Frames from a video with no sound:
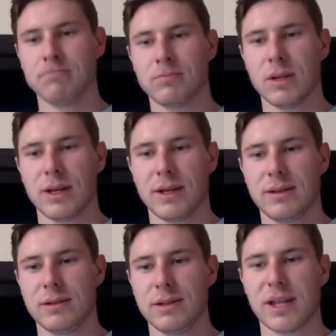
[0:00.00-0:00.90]
It's
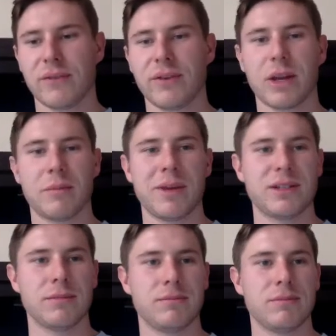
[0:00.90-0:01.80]
definitely going to make
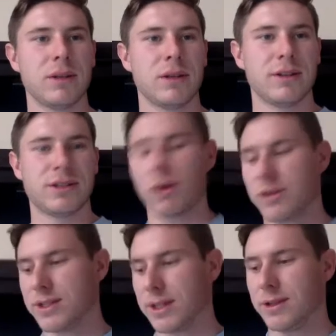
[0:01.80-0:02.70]
some
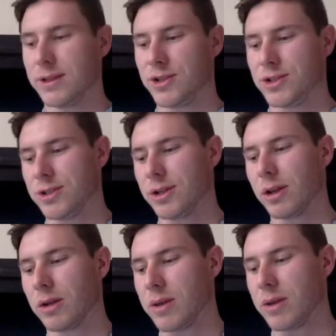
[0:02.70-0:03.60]
start-sit decisions a
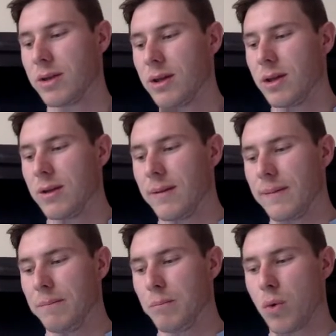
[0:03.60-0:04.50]
little bit
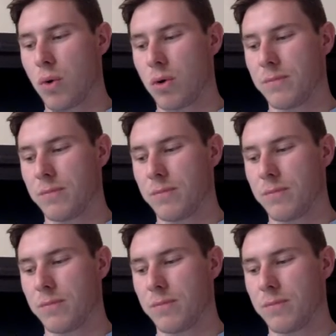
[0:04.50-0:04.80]
more